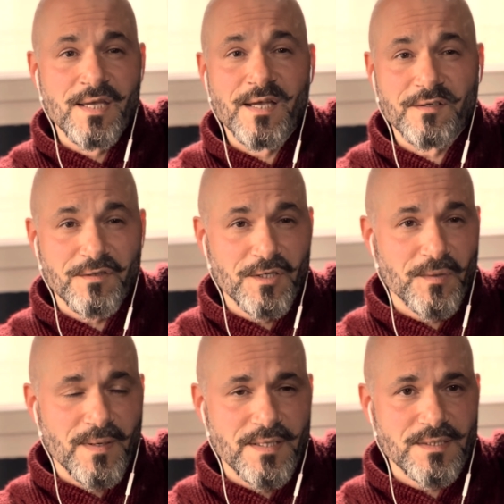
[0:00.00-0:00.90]
and
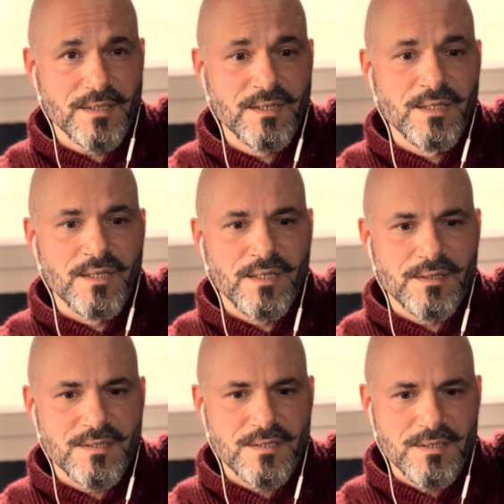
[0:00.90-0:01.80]
theorizing.
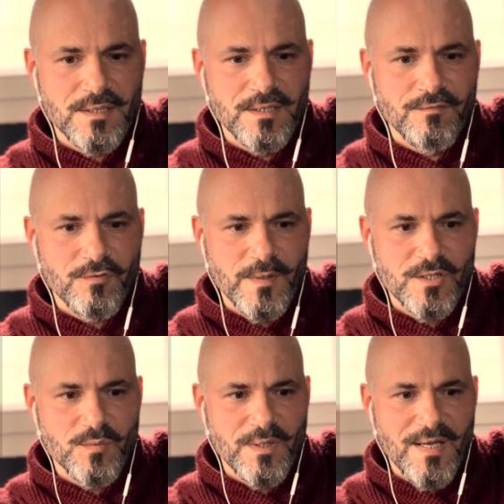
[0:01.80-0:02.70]
It's
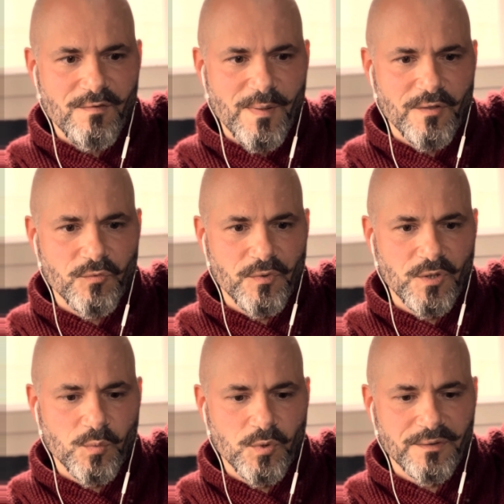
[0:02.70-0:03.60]
information we have about the
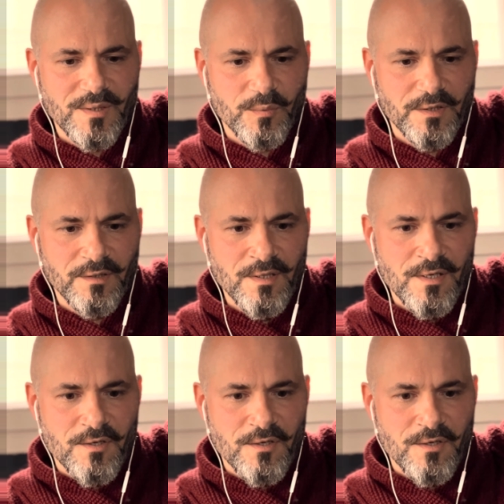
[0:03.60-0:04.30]
real world that we